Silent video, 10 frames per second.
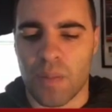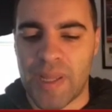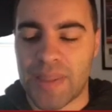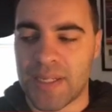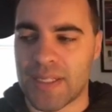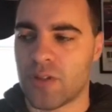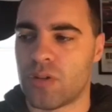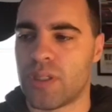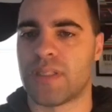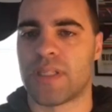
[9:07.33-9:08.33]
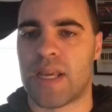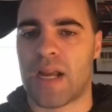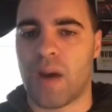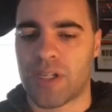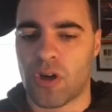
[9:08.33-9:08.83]
Pithing Needle is a
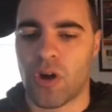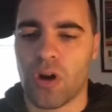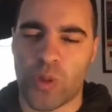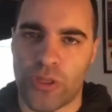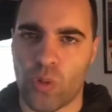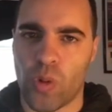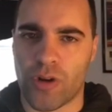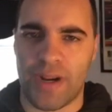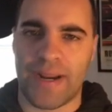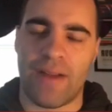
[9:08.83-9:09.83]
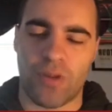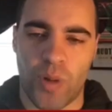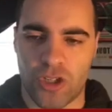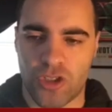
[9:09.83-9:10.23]
common card with the 1 ring everywhere.